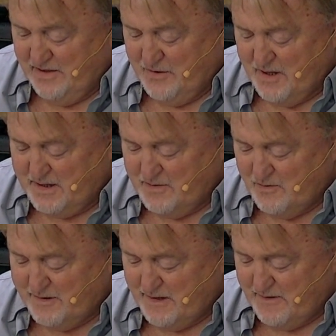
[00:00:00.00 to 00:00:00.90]
You're not an
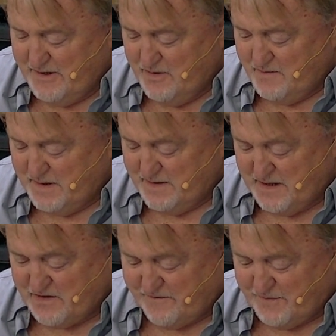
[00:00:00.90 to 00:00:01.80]
ordinary human,
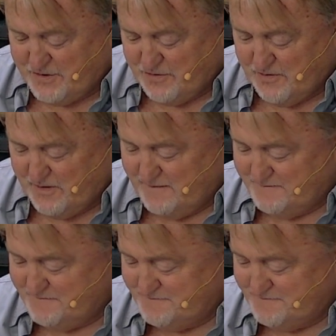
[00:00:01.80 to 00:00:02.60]
that's for sure.